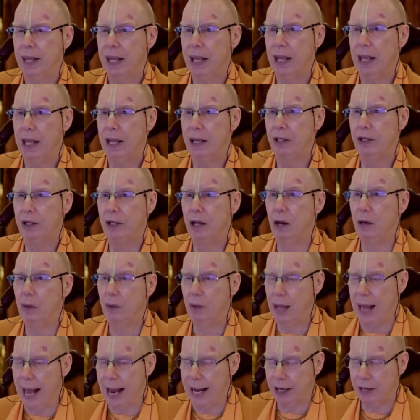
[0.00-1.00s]
So
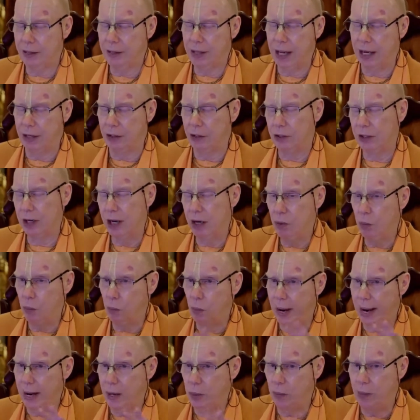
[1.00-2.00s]
like this, in
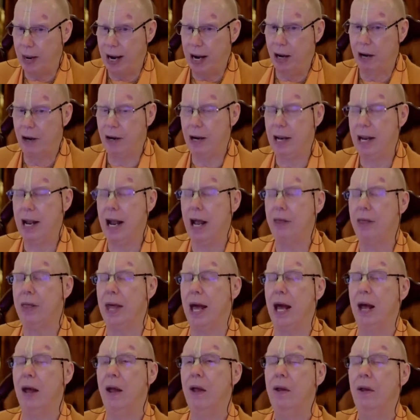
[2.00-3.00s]
one way or
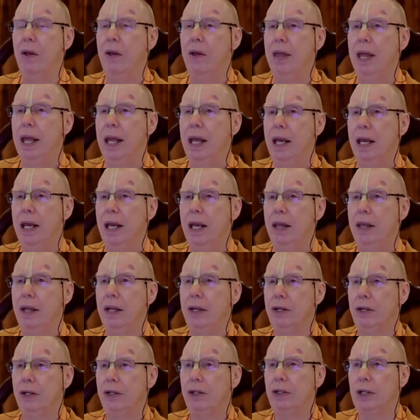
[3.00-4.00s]
another, the
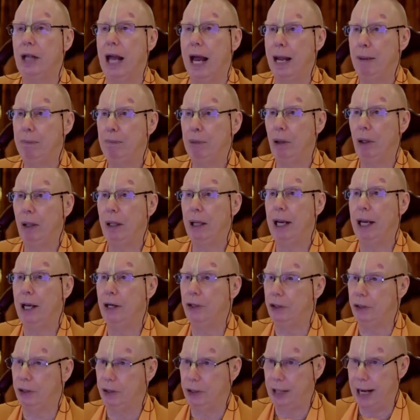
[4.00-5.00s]
disciple
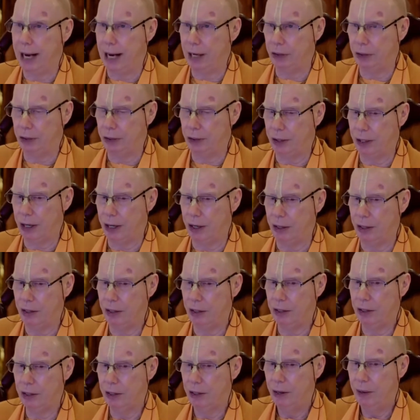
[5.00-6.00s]
is tested
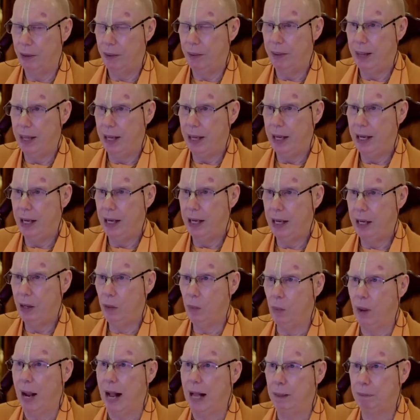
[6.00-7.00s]

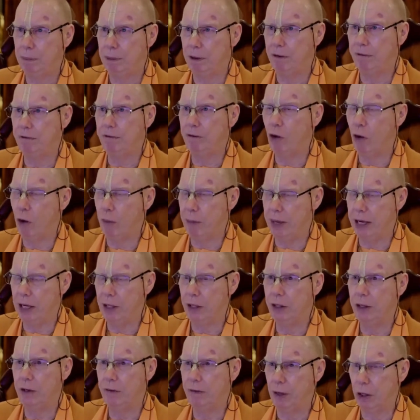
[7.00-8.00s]
while
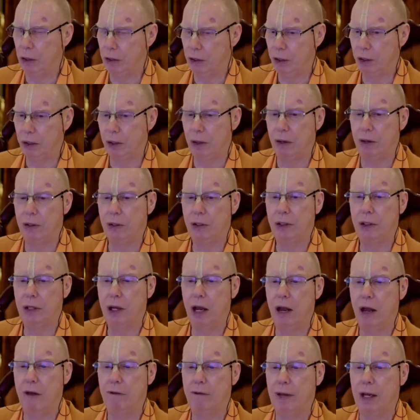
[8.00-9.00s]
performing devotional
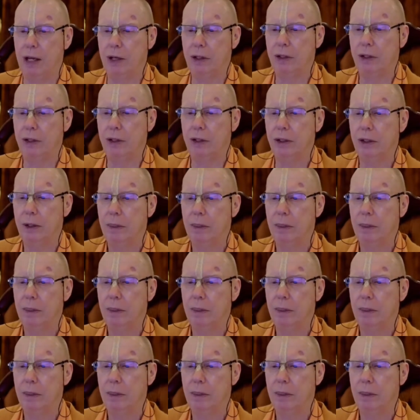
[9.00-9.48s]
service.